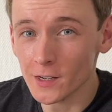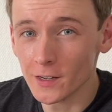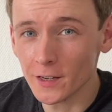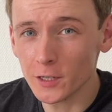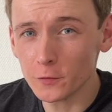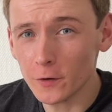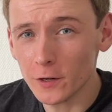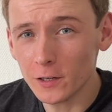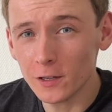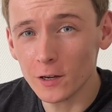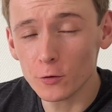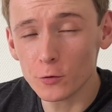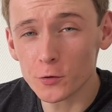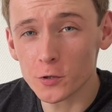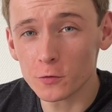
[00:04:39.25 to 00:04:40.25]
And finally I
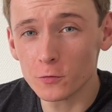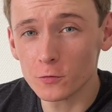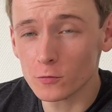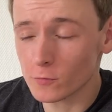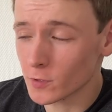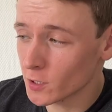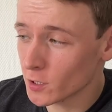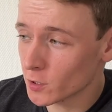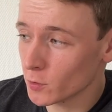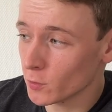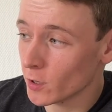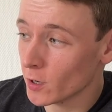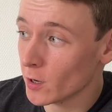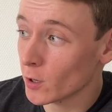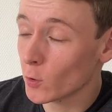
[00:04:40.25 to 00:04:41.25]
also couldn't resist to
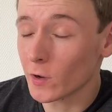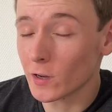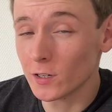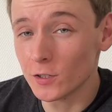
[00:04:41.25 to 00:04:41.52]
quickly